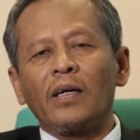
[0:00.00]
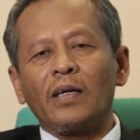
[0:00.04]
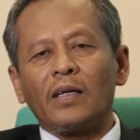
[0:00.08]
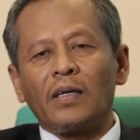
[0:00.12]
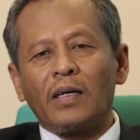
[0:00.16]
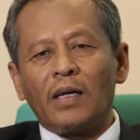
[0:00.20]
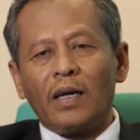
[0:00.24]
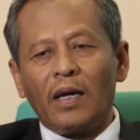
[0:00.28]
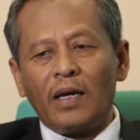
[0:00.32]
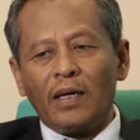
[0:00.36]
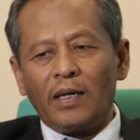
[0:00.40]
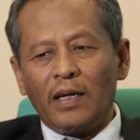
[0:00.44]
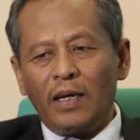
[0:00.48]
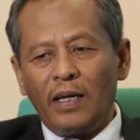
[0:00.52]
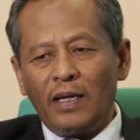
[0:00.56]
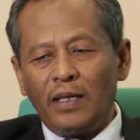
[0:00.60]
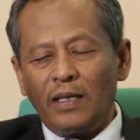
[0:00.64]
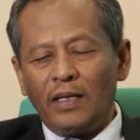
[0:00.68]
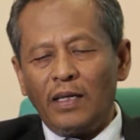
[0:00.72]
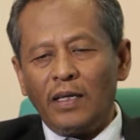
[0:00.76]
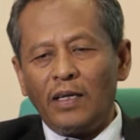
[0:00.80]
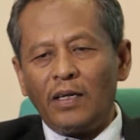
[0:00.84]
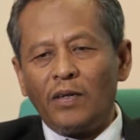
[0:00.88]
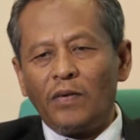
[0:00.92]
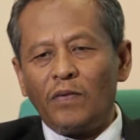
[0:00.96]

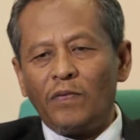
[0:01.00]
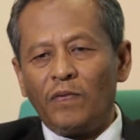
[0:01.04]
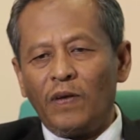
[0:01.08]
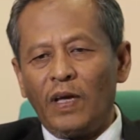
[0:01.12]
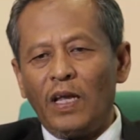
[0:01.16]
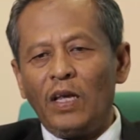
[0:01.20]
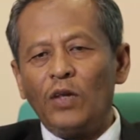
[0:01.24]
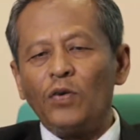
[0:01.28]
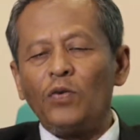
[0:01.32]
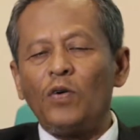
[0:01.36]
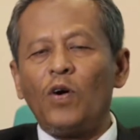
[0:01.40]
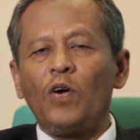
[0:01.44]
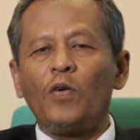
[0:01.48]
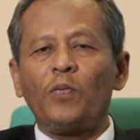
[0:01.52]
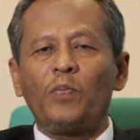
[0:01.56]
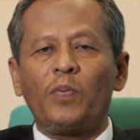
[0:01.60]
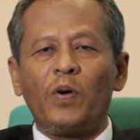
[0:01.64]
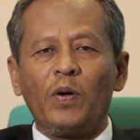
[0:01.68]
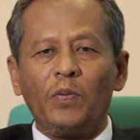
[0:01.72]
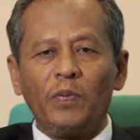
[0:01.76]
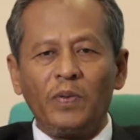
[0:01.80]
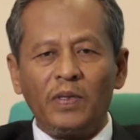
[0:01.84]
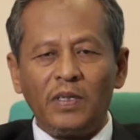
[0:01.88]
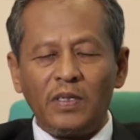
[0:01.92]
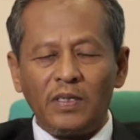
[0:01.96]
calculating the value of
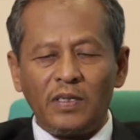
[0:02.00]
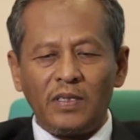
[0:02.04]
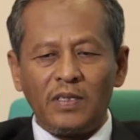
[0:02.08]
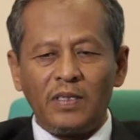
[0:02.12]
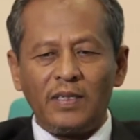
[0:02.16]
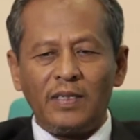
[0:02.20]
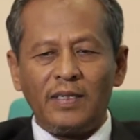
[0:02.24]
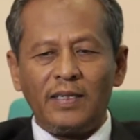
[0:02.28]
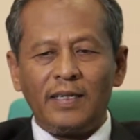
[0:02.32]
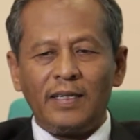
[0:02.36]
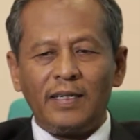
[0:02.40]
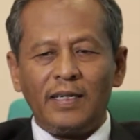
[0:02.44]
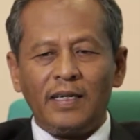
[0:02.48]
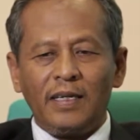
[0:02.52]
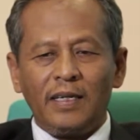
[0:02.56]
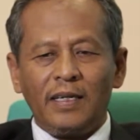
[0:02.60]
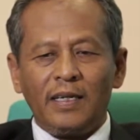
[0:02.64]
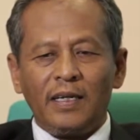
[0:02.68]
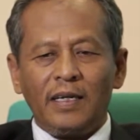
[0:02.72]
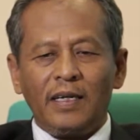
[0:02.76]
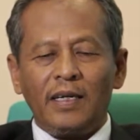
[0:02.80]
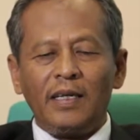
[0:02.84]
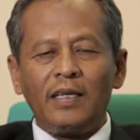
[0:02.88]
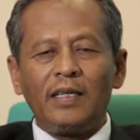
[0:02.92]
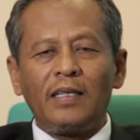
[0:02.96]
properties,
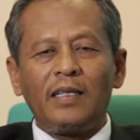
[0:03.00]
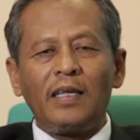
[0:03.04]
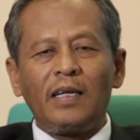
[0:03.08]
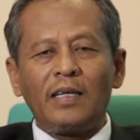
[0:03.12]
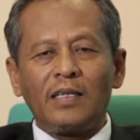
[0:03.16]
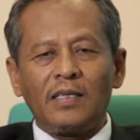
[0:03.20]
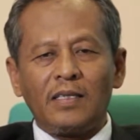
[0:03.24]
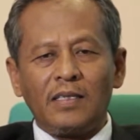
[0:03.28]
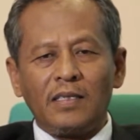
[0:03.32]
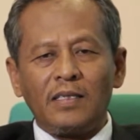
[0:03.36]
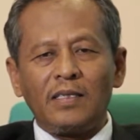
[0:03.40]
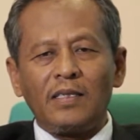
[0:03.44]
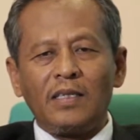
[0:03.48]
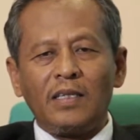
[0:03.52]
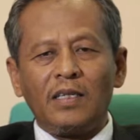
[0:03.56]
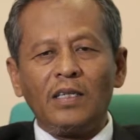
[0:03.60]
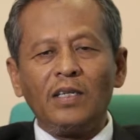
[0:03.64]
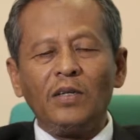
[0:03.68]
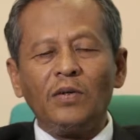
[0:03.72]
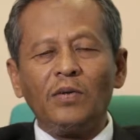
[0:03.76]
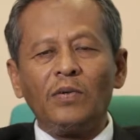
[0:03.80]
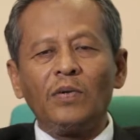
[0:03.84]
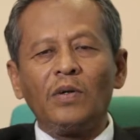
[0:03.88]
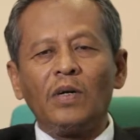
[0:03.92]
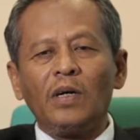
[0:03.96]
it takes
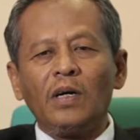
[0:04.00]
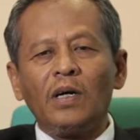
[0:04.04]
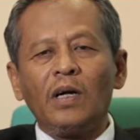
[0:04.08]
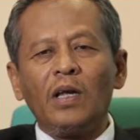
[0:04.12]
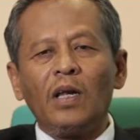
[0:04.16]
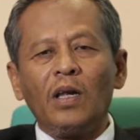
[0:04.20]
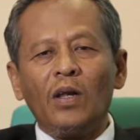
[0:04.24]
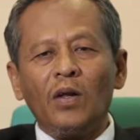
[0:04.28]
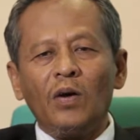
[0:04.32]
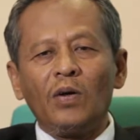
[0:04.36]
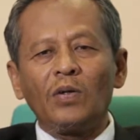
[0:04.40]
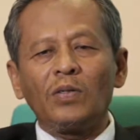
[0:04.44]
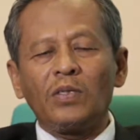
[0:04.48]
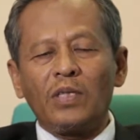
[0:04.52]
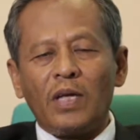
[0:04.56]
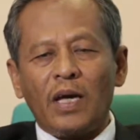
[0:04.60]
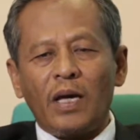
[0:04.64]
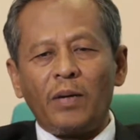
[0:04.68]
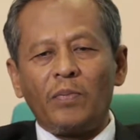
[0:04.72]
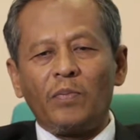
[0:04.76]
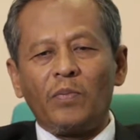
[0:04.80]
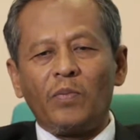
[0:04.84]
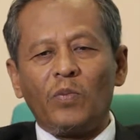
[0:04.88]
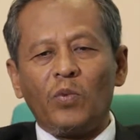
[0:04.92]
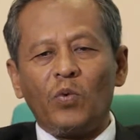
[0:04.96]
you a long
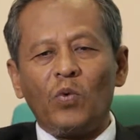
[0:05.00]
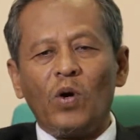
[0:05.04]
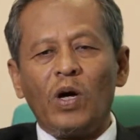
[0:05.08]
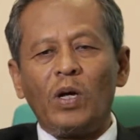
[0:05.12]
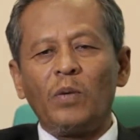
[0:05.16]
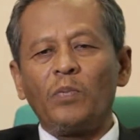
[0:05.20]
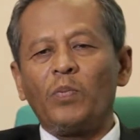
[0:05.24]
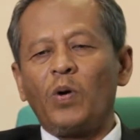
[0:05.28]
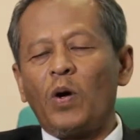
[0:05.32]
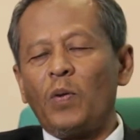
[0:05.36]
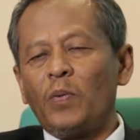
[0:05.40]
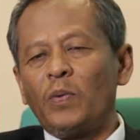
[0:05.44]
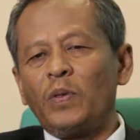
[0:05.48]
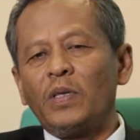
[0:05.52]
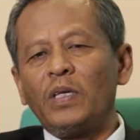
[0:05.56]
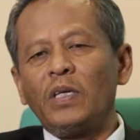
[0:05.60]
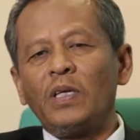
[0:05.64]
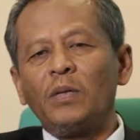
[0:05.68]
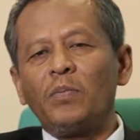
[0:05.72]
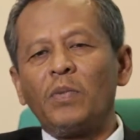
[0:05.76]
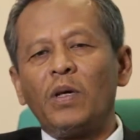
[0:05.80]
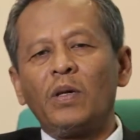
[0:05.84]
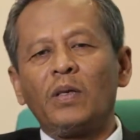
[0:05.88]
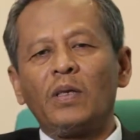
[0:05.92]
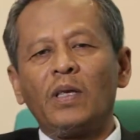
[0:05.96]
time. One
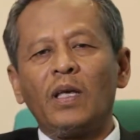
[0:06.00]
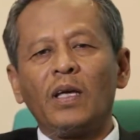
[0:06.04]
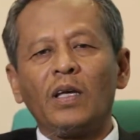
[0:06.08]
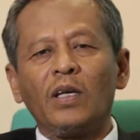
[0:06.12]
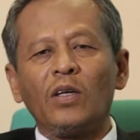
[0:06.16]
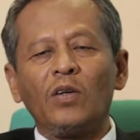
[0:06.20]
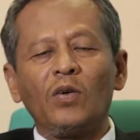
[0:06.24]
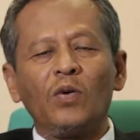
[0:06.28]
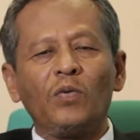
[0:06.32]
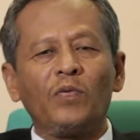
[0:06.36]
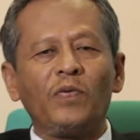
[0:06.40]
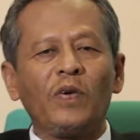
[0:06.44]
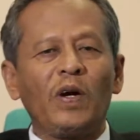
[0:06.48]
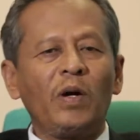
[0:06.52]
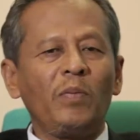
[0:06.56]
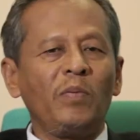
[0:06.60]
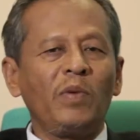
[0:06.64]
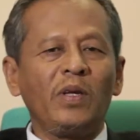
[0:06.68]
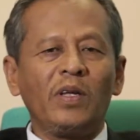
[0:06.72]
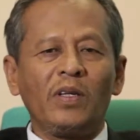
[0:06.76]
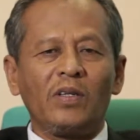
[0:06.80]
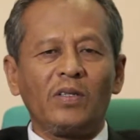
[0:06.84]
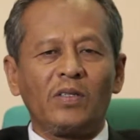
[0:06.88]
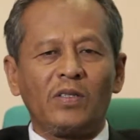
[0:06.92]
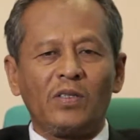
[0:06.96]
property may take you 5
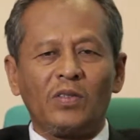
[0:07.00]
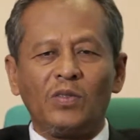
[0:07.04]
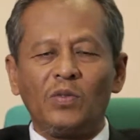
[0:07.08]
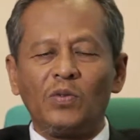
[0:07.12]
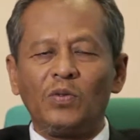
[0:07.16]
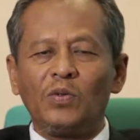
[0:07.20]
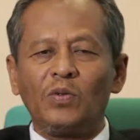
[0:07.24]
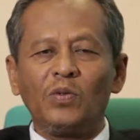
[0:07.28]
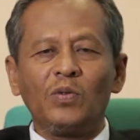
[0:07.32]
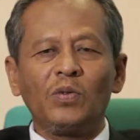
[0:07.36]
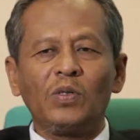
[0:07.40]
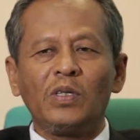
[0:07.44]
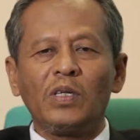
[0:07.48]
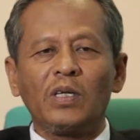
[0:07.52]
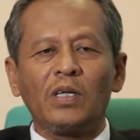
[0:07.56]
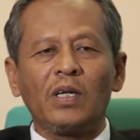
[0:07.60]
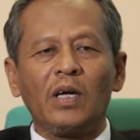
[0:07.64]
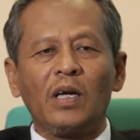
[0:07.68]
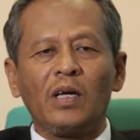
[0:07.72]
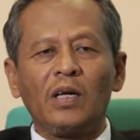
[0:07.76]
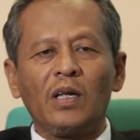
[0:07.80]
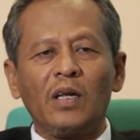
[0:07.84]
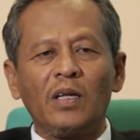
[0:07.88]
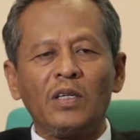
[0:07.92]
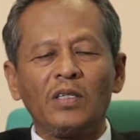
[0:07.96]
minutes to do the
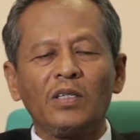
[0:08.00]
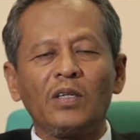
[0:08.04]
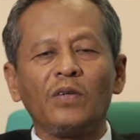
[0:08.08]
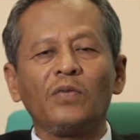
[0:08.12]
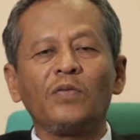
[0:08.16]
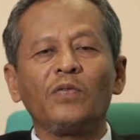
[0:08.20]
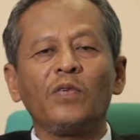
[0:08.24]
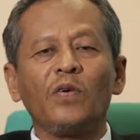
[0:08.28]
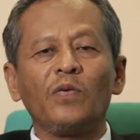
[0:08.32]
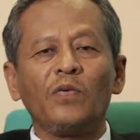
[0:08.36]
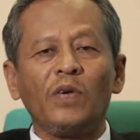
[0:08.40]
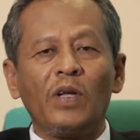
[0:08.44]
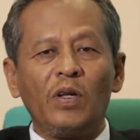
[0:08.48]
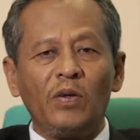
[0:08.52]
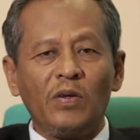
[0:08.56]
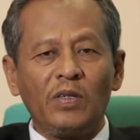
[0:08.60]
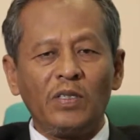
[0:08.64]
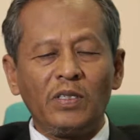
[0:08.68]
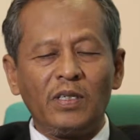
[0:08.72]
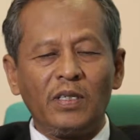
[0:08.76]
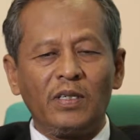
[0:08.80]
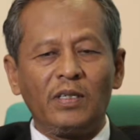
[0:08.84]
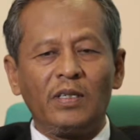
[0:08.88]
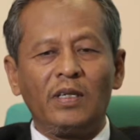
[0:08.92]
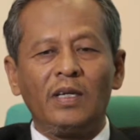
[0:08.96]
calculation for
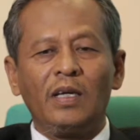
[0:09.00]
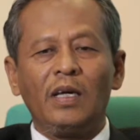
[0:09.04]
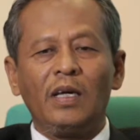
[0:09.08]
valuation,